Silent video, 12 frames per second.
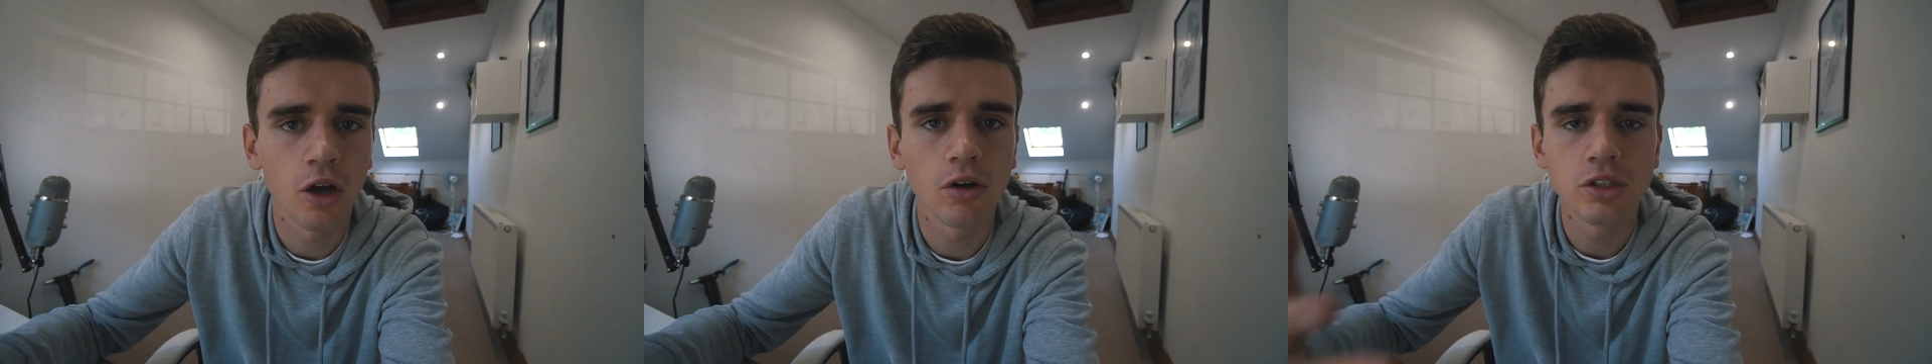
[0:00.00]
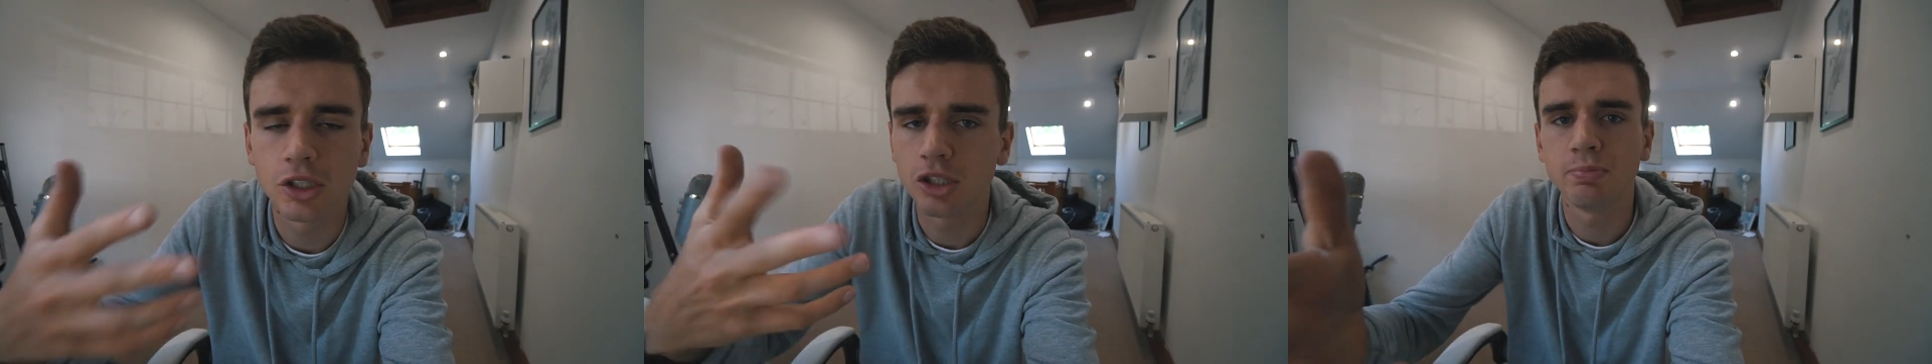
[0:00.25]

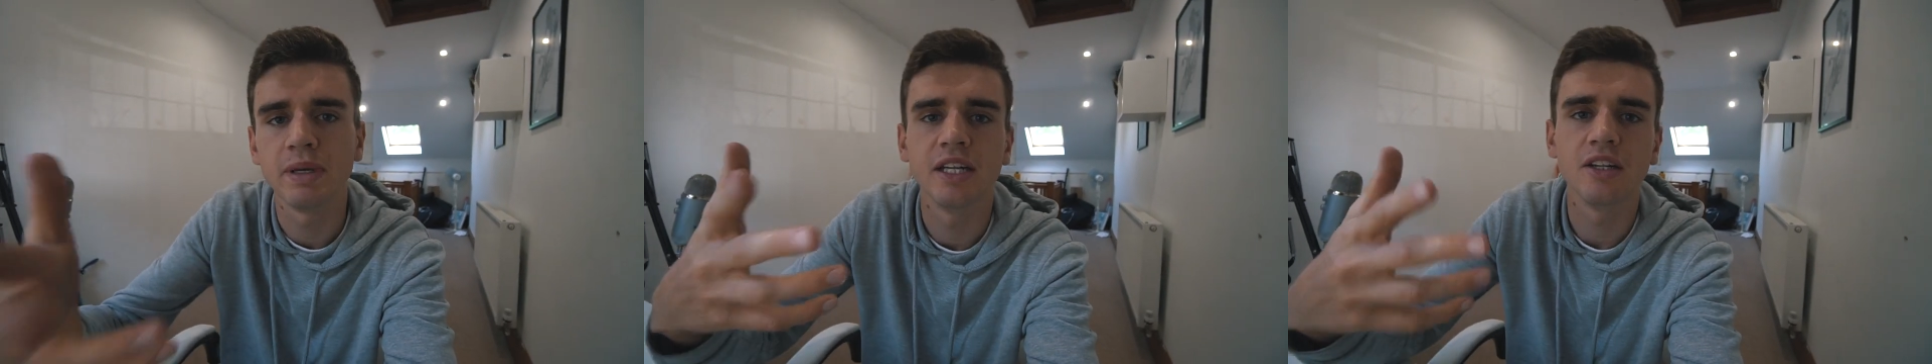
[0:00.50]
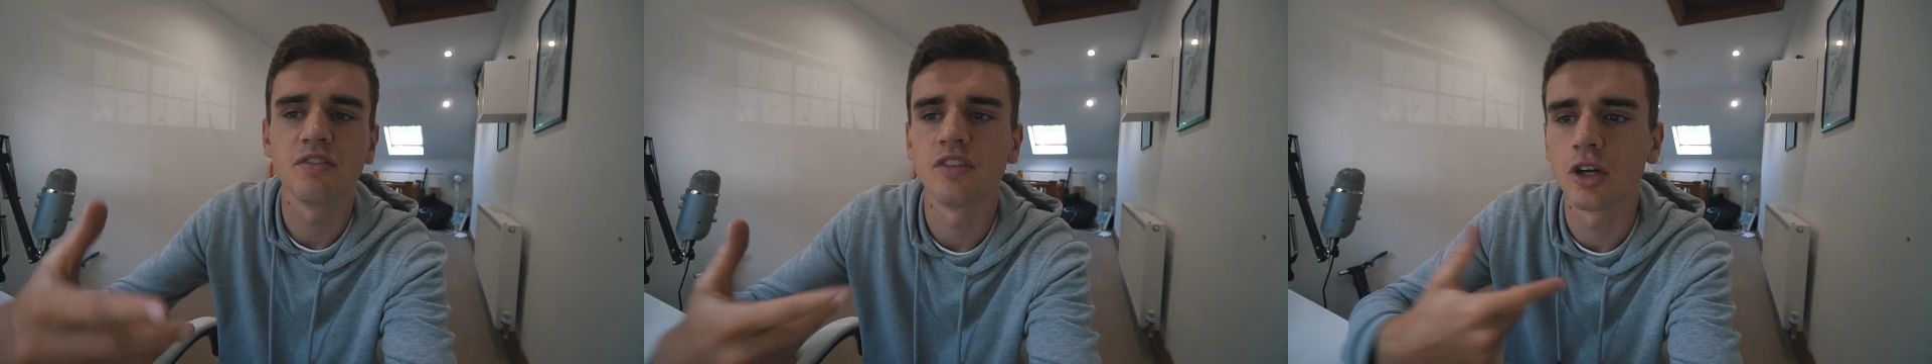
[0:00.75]
Lawrence, who's been
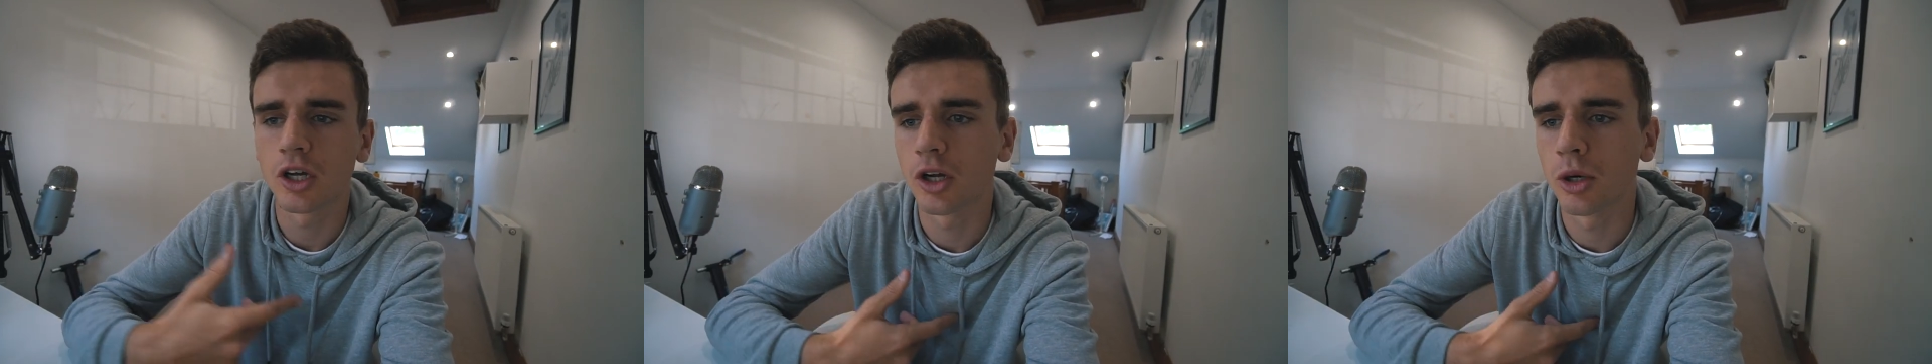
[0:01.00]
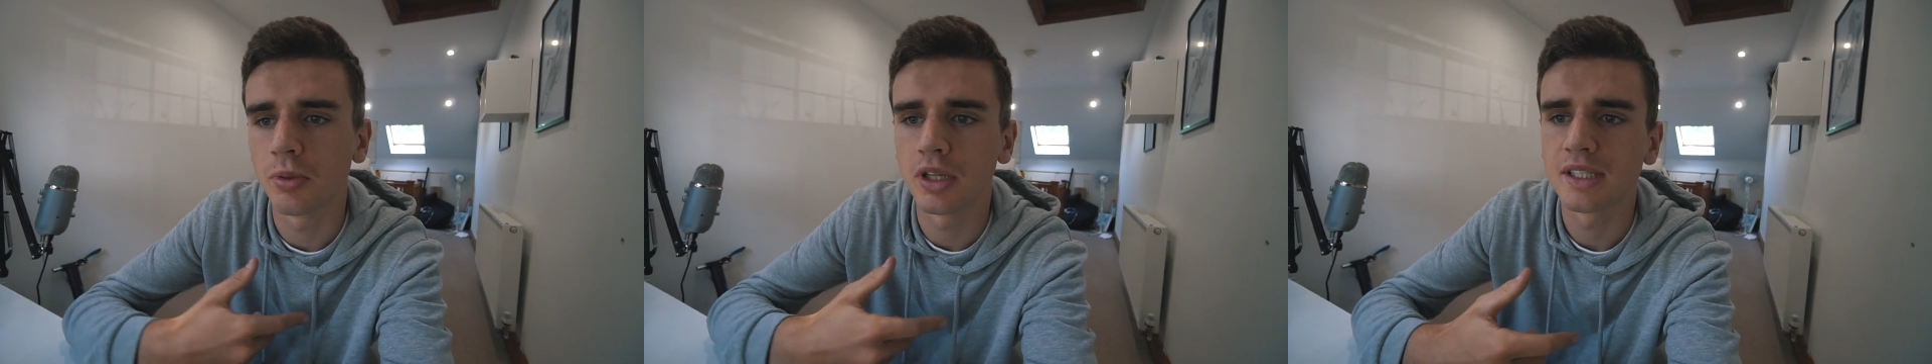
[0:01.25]
in the vlog a
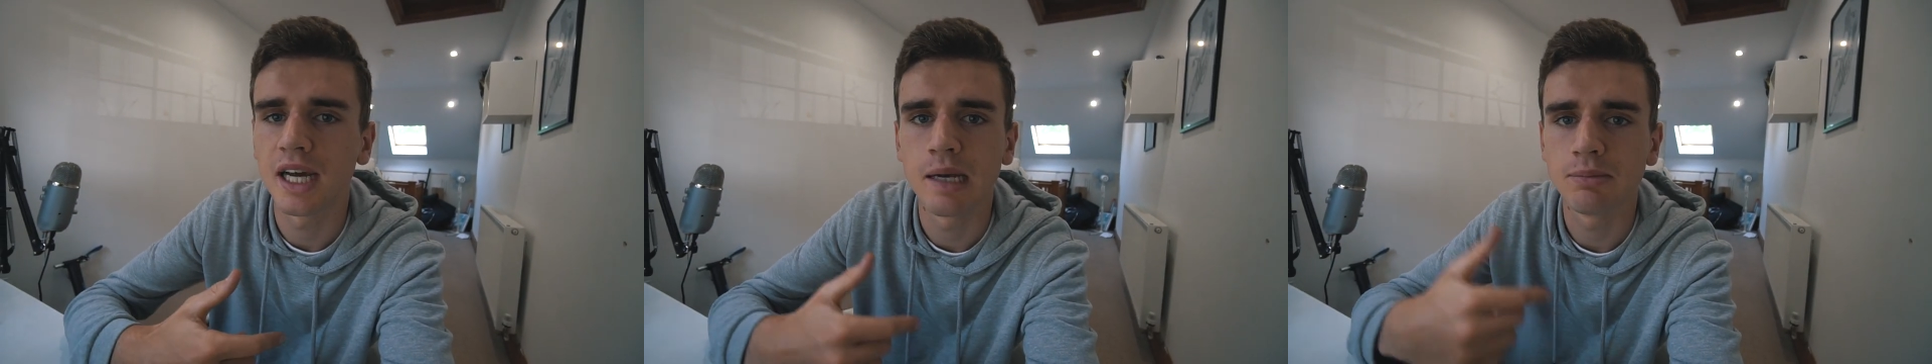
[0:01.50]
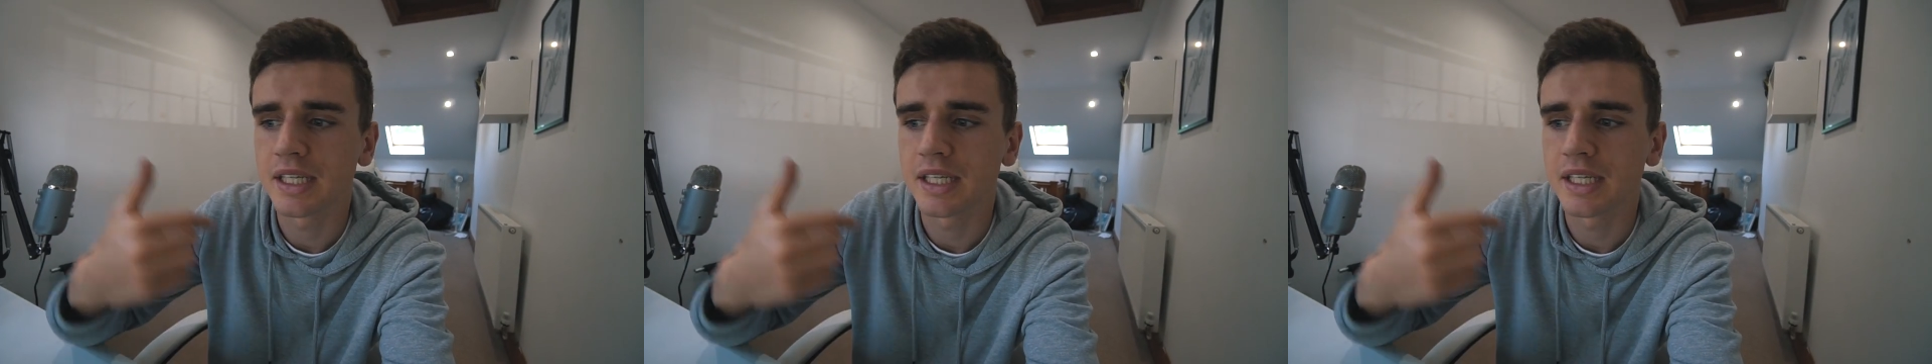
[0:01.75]
couple of times,